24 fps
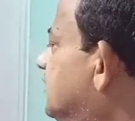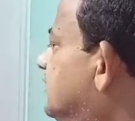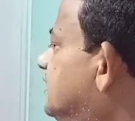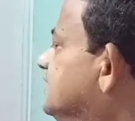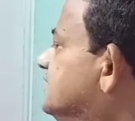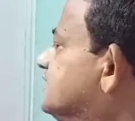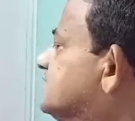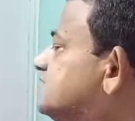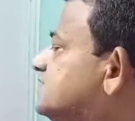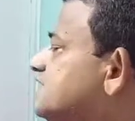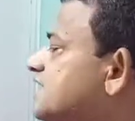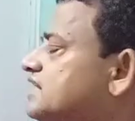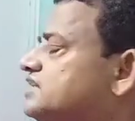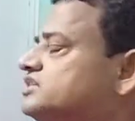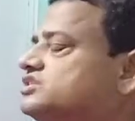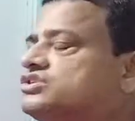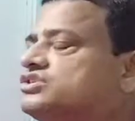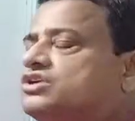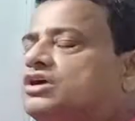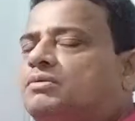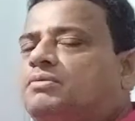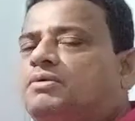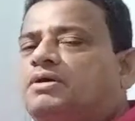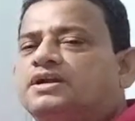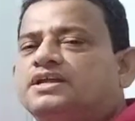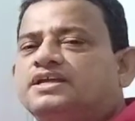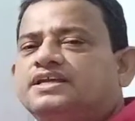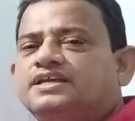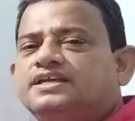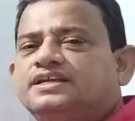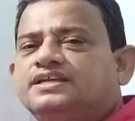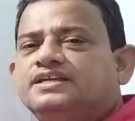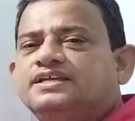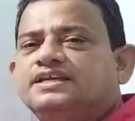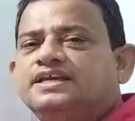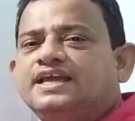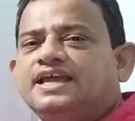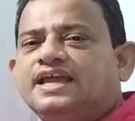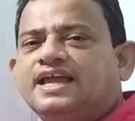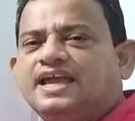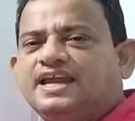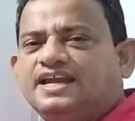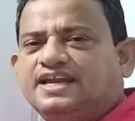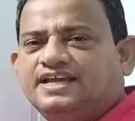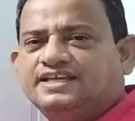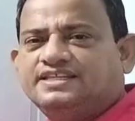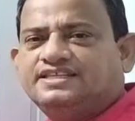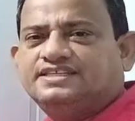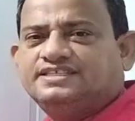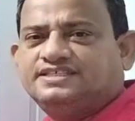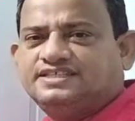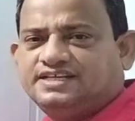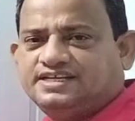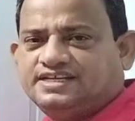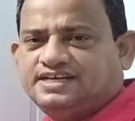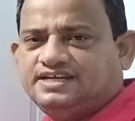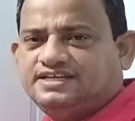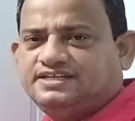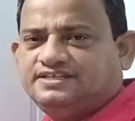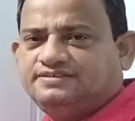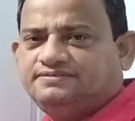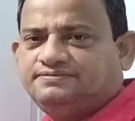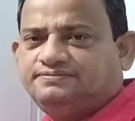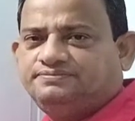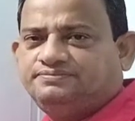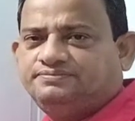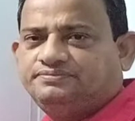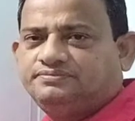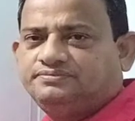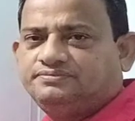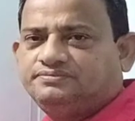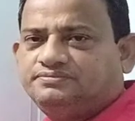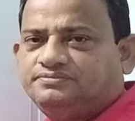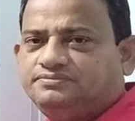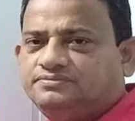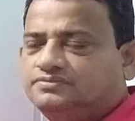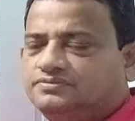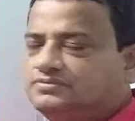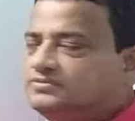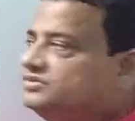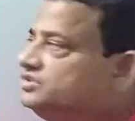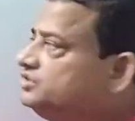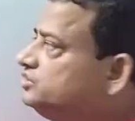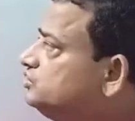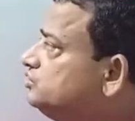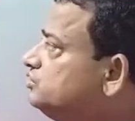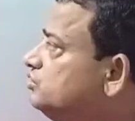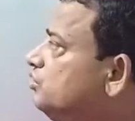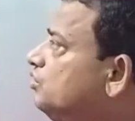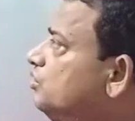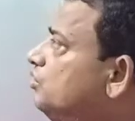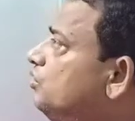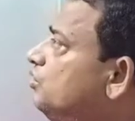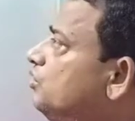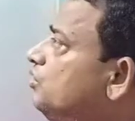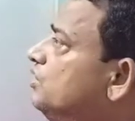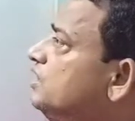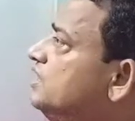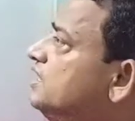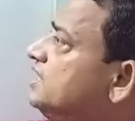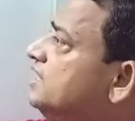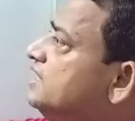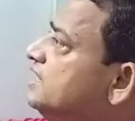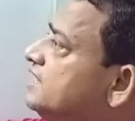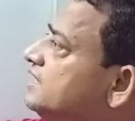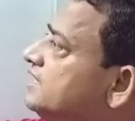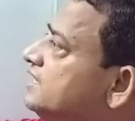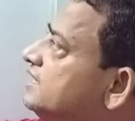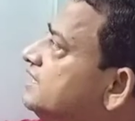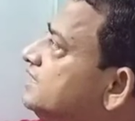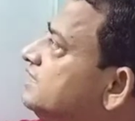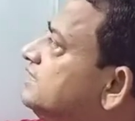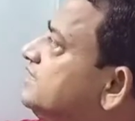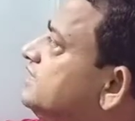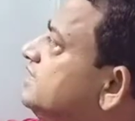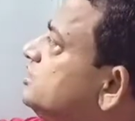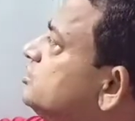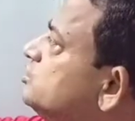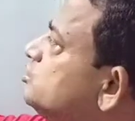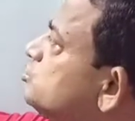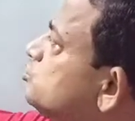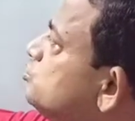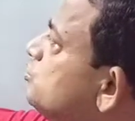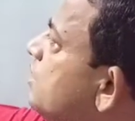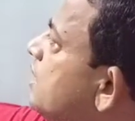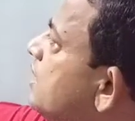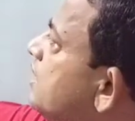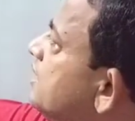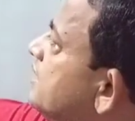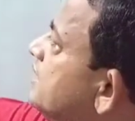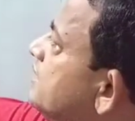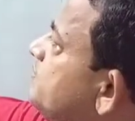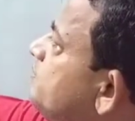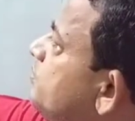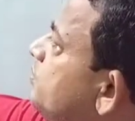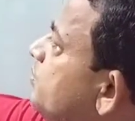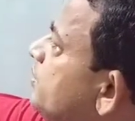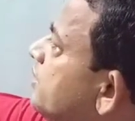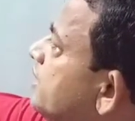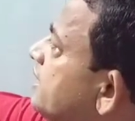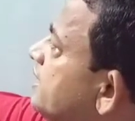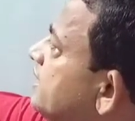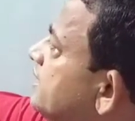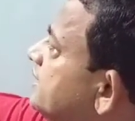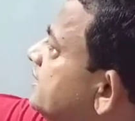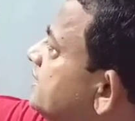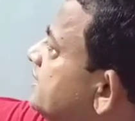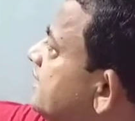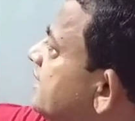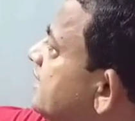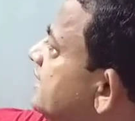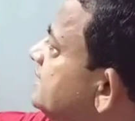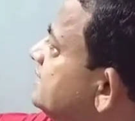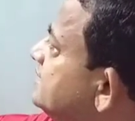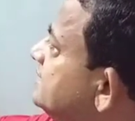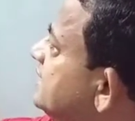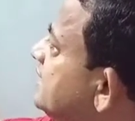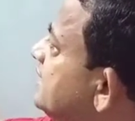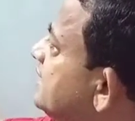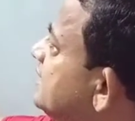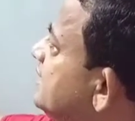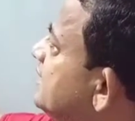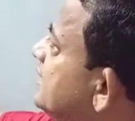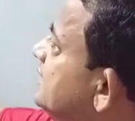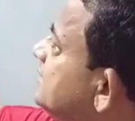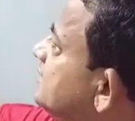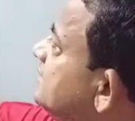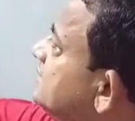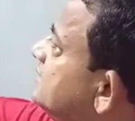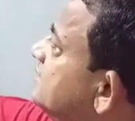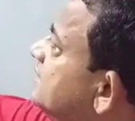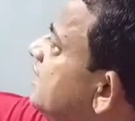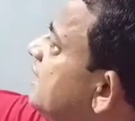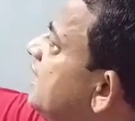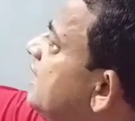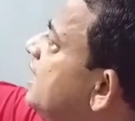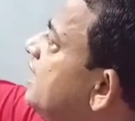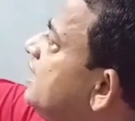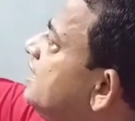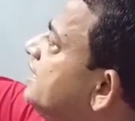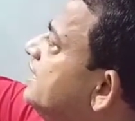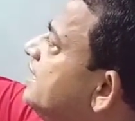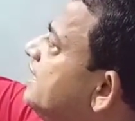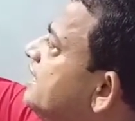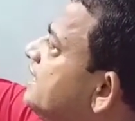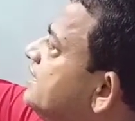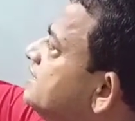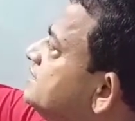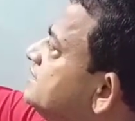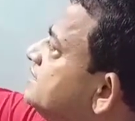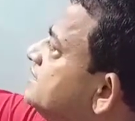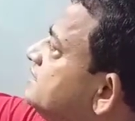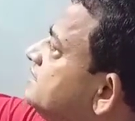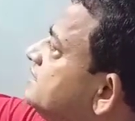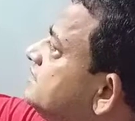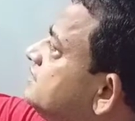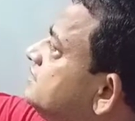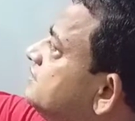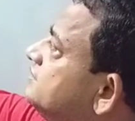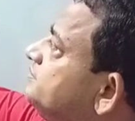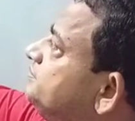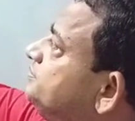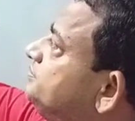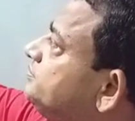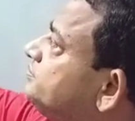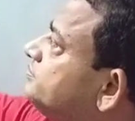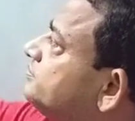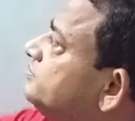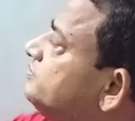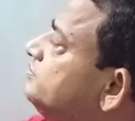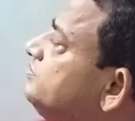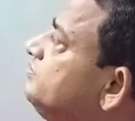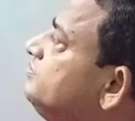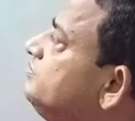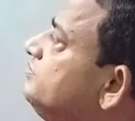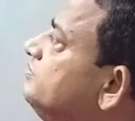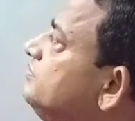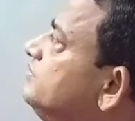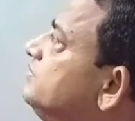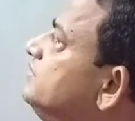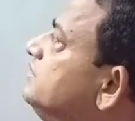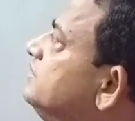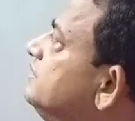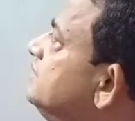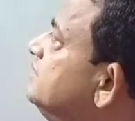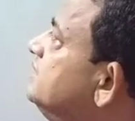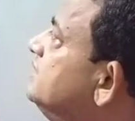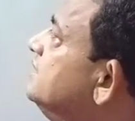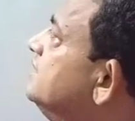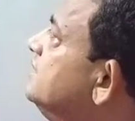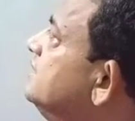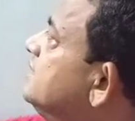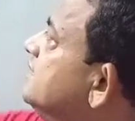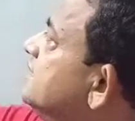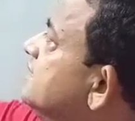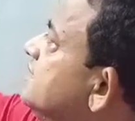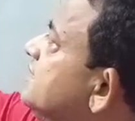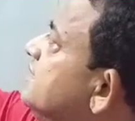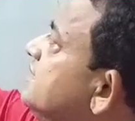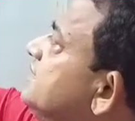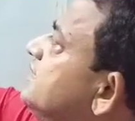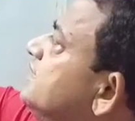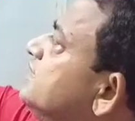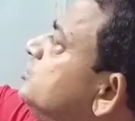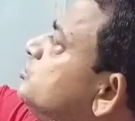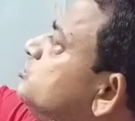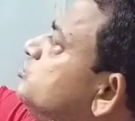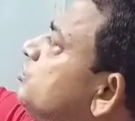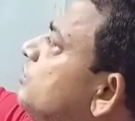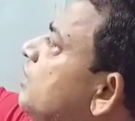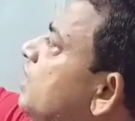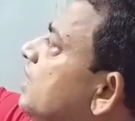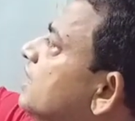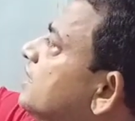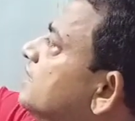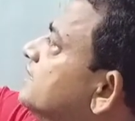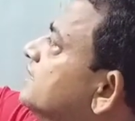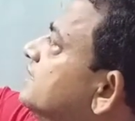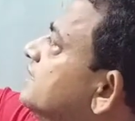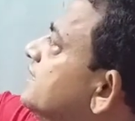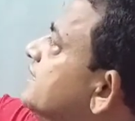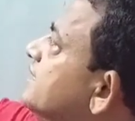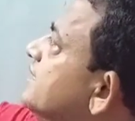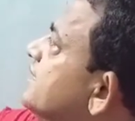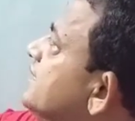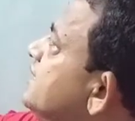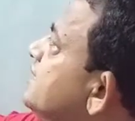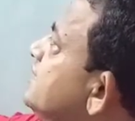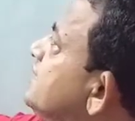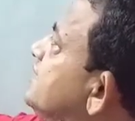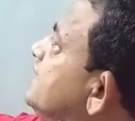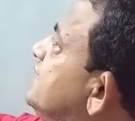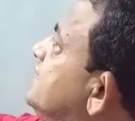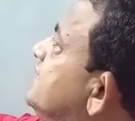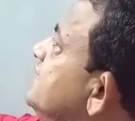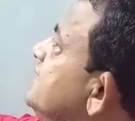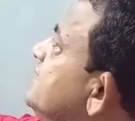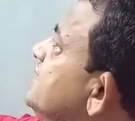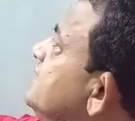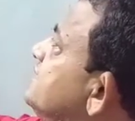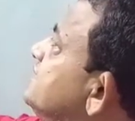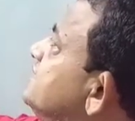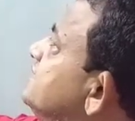distance covered in nth second. So these two are different, Snth and S. It is what? In t